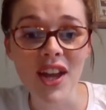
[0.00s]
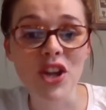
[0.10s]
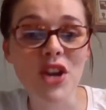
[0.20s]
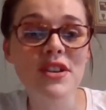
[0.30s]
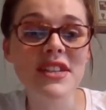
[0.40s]

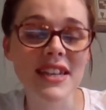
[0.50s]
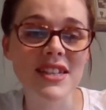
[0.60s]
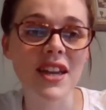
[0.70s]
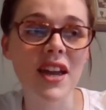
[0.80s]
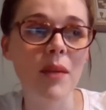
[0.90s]
You just need
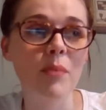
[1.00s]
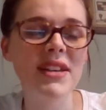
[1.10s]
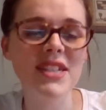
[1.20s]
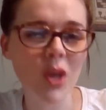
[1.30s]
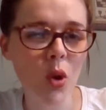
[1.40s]
to be
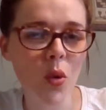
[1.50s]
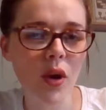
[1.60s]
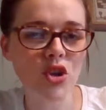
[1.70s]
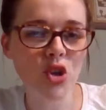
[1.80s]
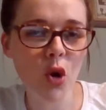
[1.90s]
so
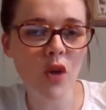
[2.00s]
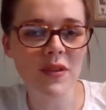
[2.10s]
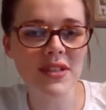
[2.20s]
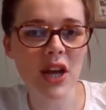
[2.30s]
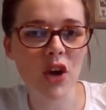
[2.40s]
sure of
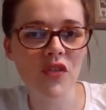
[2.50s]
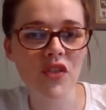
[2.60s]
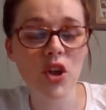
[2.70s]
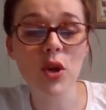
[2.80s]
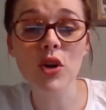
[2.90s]
yourself
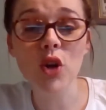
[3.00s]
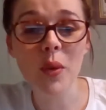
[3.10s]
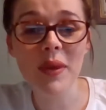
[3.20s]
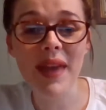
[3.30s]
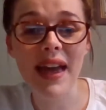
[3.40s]
that you can go
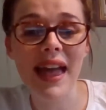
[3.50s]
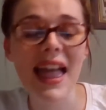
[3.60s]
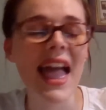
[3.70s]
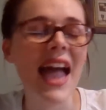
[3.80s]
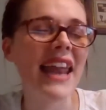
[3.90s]
in there
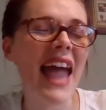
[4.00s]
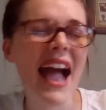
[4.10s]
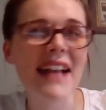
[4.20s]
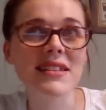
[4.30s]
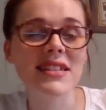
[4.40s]
and
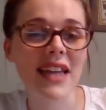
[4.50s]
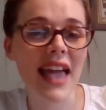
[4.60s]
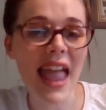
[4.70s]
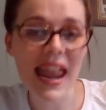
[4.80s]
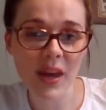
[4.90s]
answer
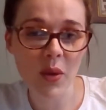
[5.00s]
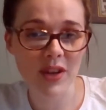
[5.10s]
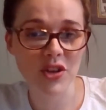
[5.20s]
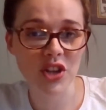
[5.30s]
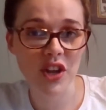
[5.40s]
any
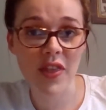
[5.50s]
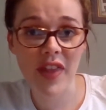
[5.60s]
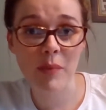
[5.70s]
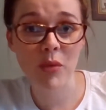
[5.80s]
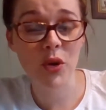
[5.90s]
question that
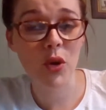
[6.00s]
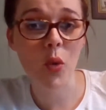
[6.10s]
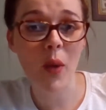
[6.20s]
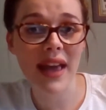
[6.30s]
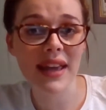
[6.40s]
they put your
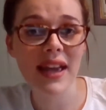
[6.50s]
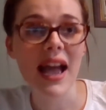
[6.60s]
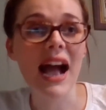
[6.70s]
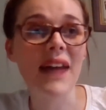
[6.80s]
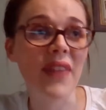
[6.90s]
way,
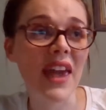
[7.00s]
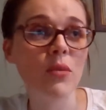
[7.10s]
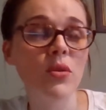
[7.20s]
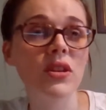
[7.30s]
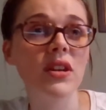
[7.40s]
and they
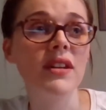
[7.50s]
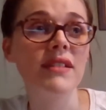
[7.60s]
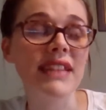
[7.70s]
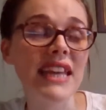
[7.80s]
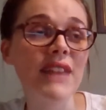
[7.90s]
will
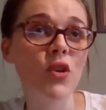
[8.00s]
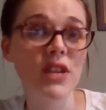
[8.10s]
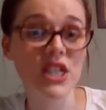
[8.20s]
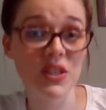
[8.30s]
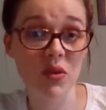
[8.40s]
leave your
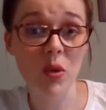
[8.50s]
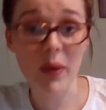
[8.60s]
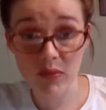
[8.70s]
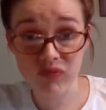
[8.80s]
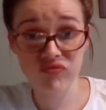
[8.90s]
interview going,